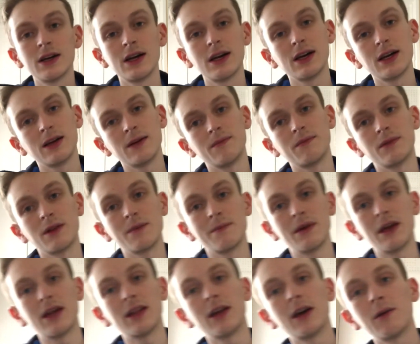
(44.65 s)
The
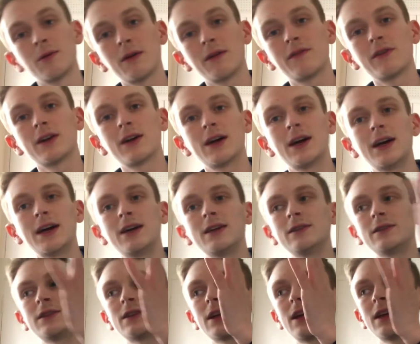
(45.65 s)
men, however, it
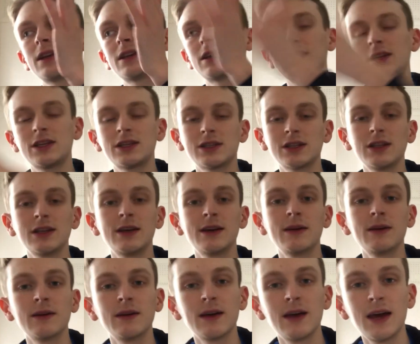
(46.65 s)
is
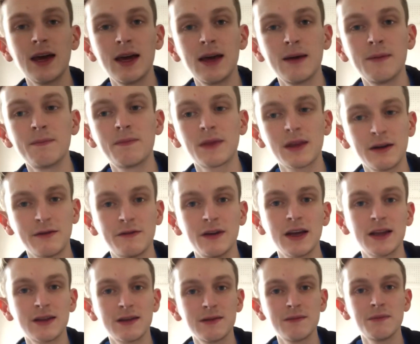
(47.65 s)
increasingly
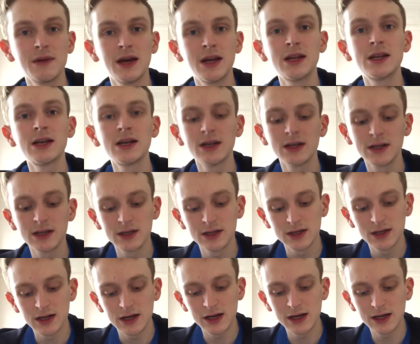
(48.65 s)
affecting men.
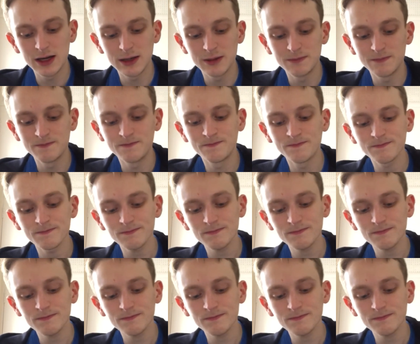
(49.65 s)
There